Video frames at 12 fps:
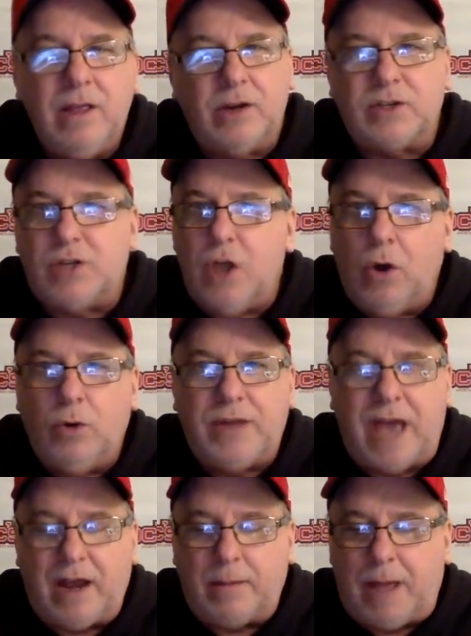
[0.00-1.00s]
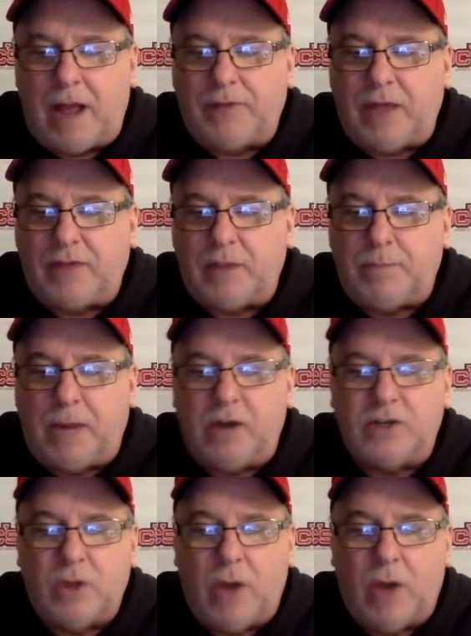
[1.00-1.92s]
There's no doubt about that. The Bears